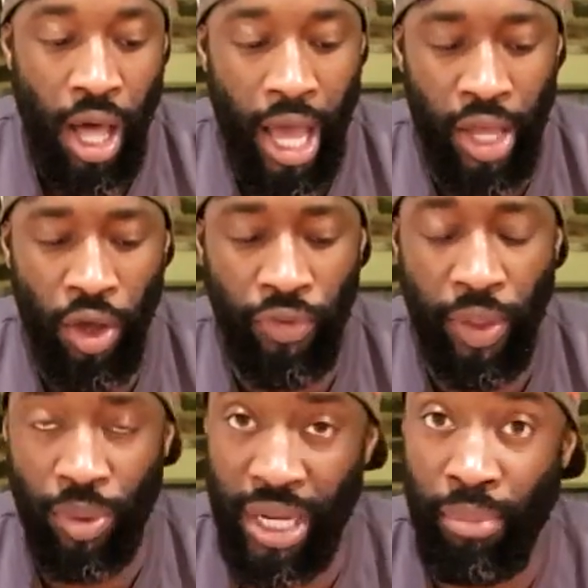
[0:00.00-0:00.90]
I heard
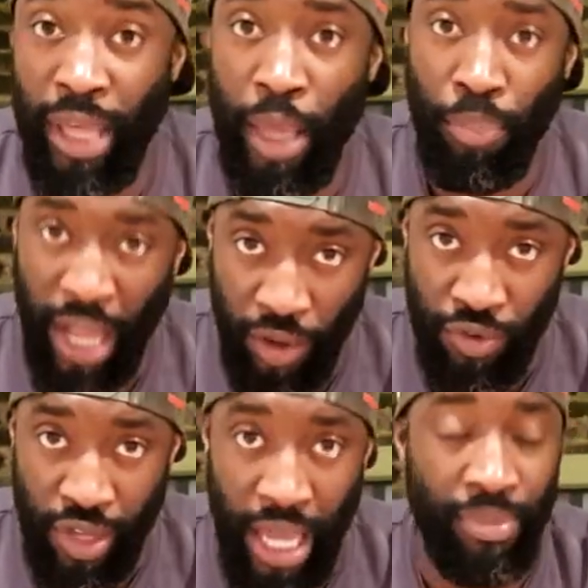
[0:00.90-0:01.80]
there was an NBA
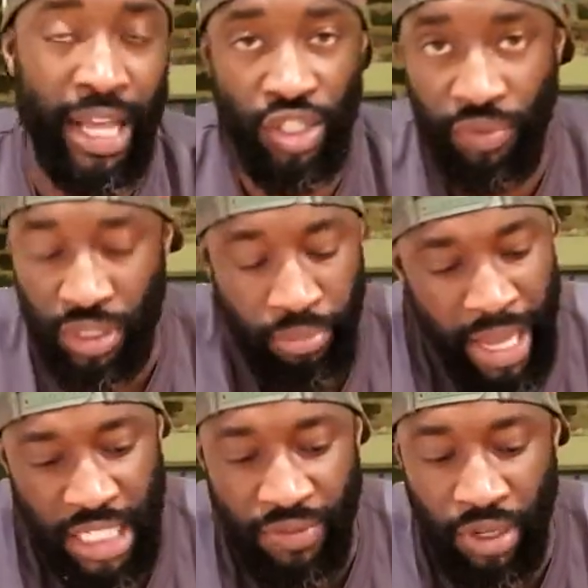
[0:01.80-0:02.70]
playoff game. That's obviously
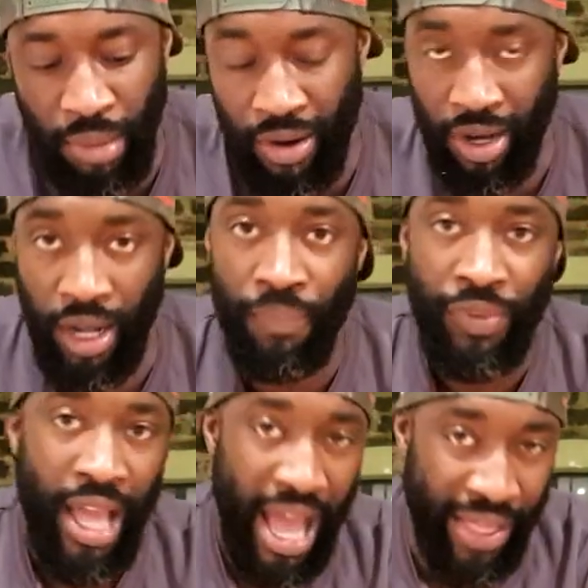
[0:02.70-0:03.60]
massive in America,
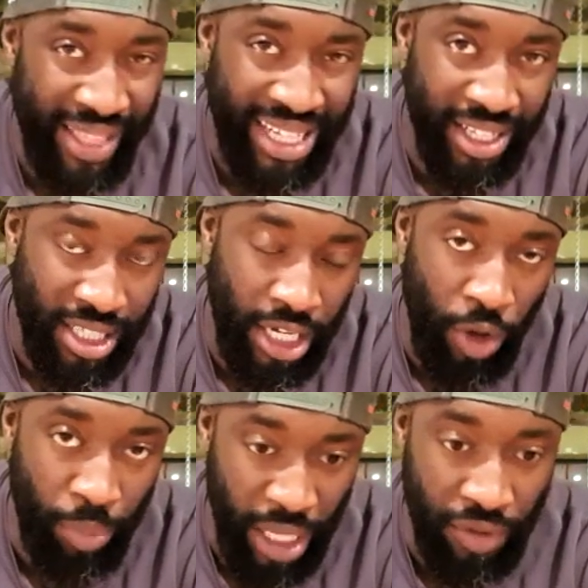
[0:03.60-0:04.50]
and that doesn't
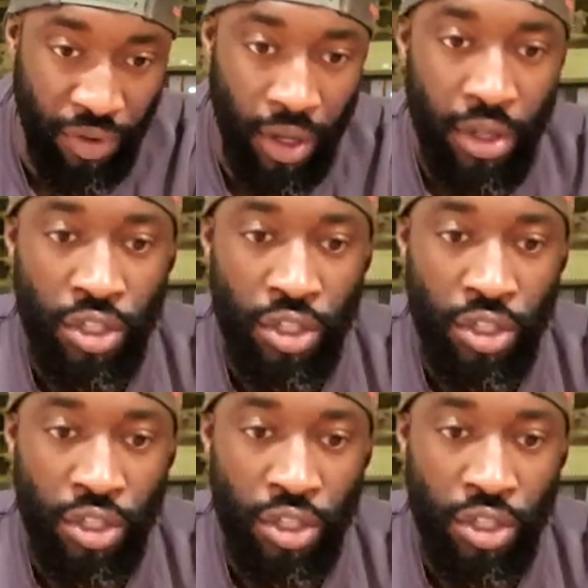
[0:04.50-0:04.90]
help either.